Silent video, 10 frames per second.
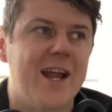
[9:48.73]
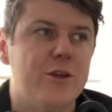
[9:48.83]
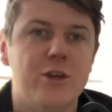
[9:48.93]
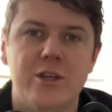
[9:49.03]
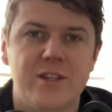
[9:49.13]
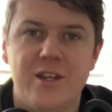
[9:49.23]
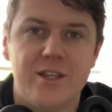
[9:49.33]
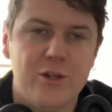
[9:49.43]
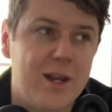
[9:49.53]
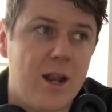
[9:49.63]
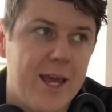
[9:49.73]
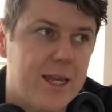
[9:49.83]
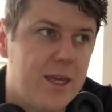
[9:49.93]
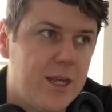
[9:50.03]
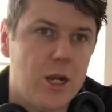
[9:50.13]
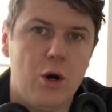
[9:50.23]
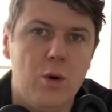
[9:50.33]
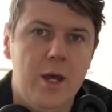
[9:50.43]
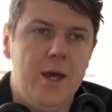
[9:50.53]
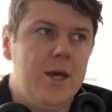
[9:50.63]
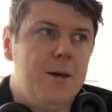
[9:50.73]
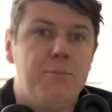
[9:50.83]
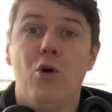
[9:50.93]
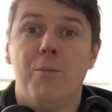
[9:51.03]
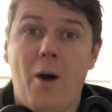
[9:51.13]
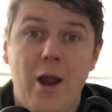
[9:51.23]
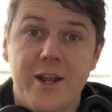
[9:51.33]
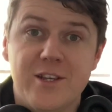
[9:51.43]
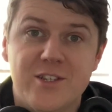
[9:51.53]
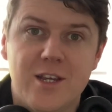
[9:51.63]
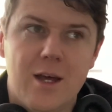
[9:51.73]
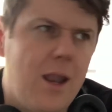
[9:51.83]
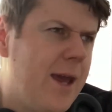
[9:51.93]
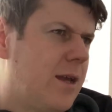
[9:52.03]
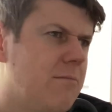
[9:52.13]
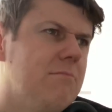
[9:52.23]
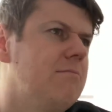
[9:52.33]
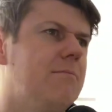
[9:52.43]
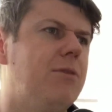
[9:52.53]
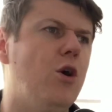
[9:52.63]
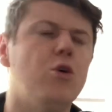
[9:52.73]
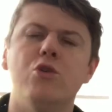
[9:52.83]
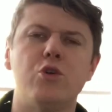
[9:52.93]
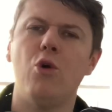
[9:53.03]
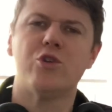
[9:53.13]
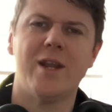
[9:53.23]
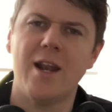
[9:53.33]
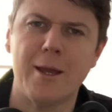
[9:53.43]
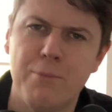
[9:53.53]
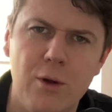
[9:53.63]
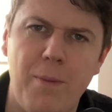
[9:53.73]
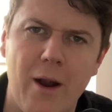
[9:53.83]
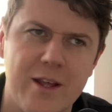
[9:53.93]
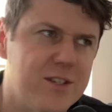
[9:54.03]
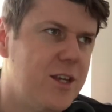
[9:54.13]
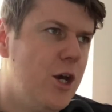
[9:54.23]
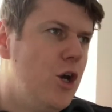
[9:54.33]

I knew you didn't like, you know, pool parties. Like, bro, who told you I didn't like pool parties?